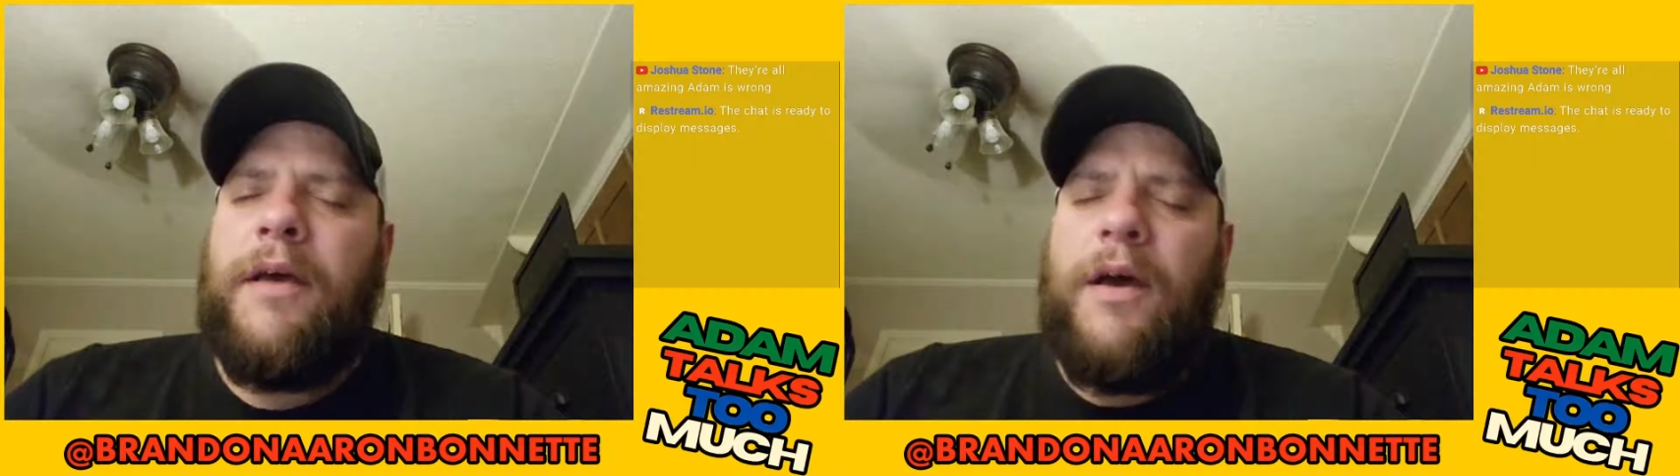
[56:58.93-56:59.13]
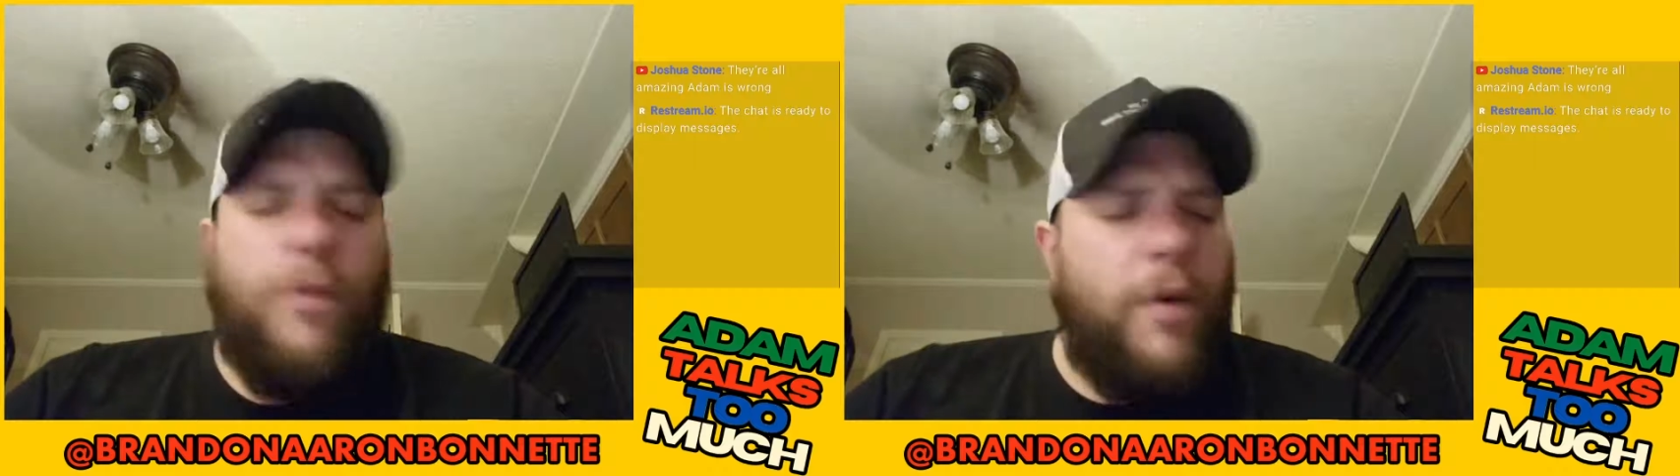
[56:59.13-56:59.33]

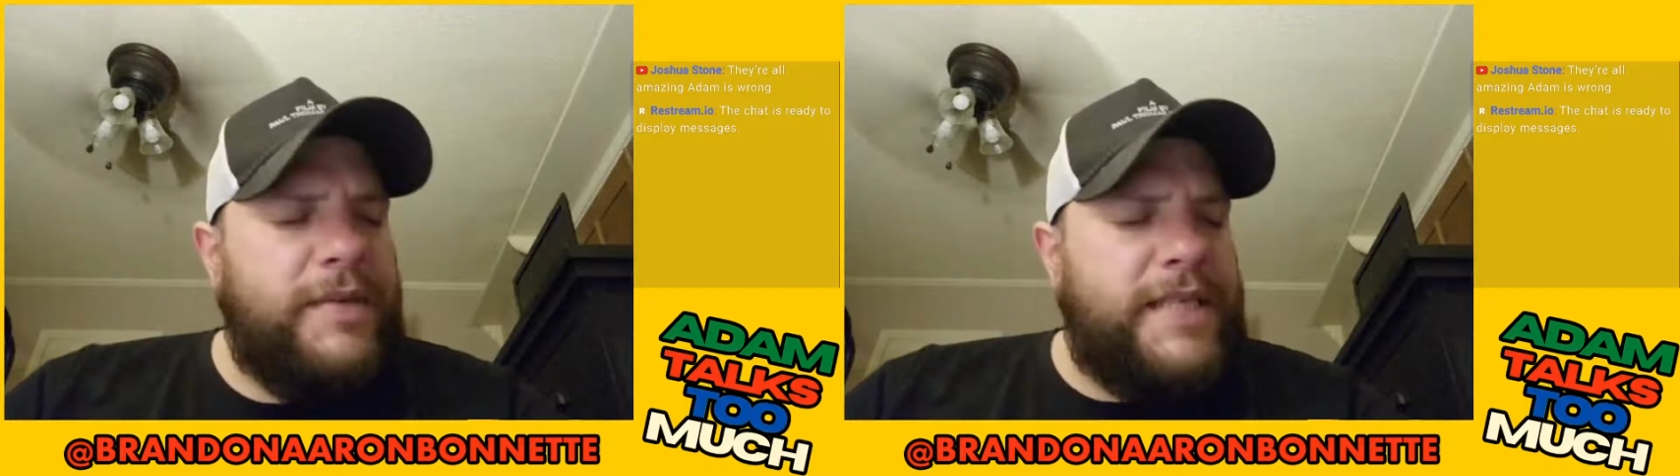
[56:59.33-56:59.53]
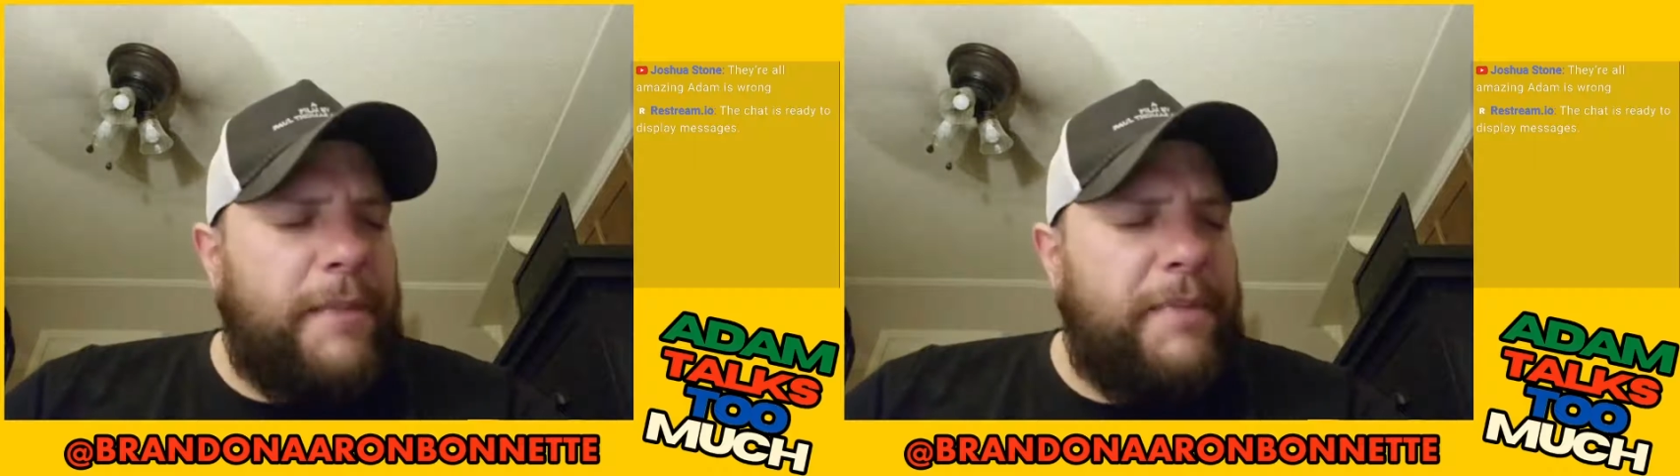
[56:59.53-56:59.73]
What
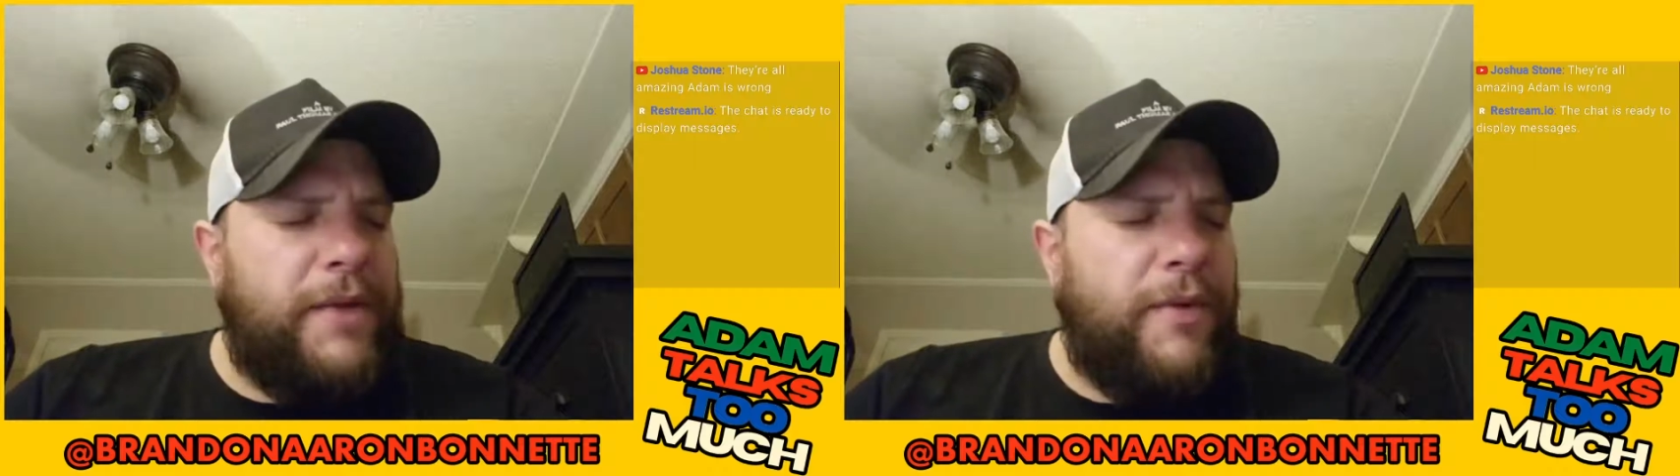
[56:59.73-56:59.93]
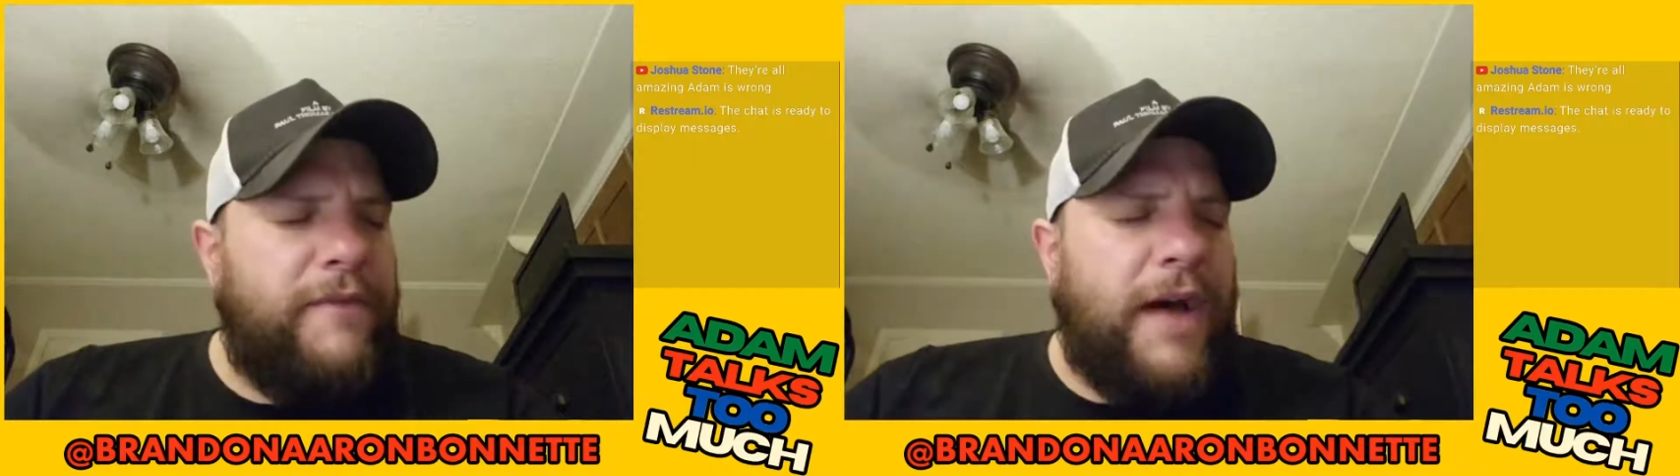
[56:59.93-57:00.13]
was that big
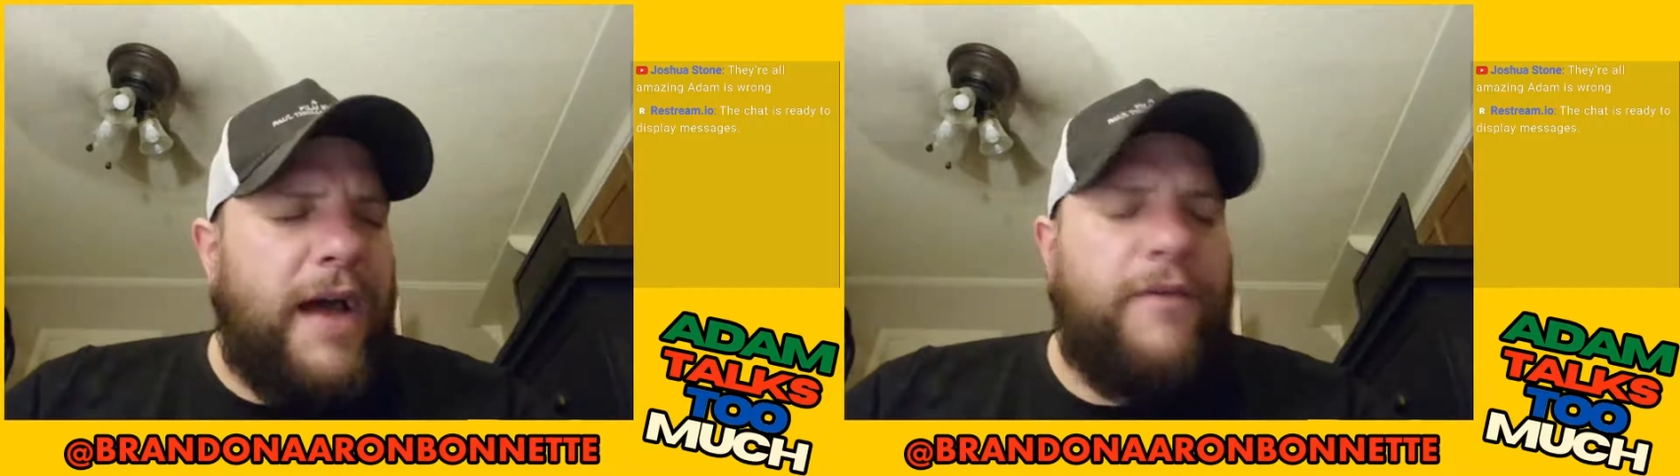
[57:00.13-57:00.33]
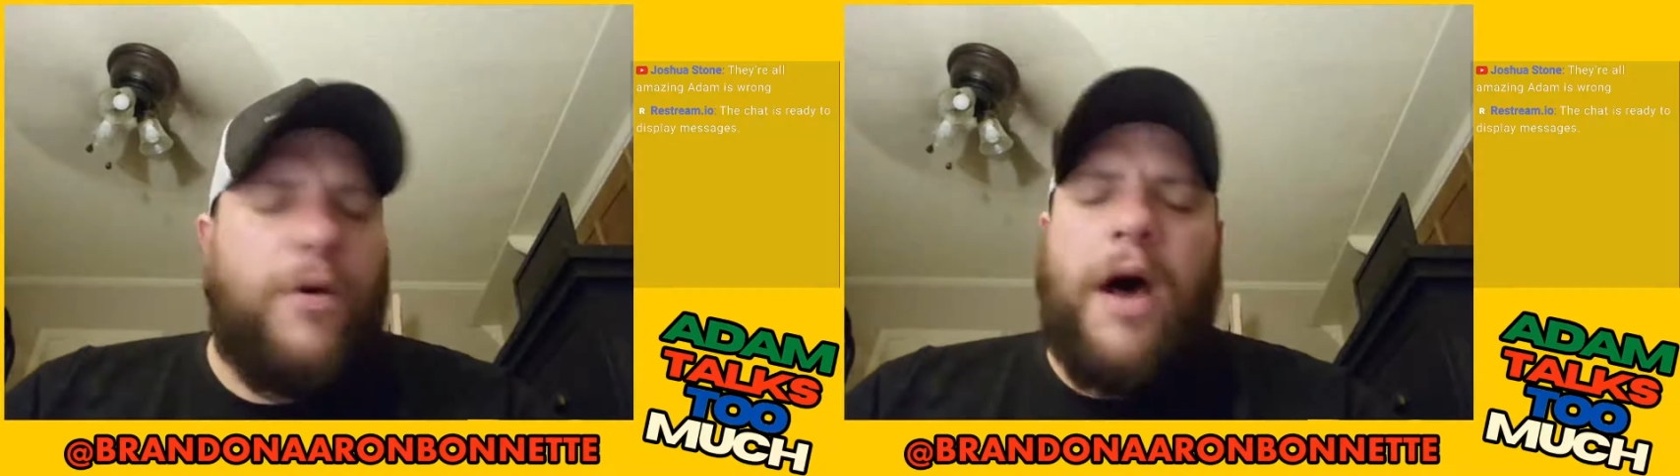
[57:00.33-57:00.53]
revival?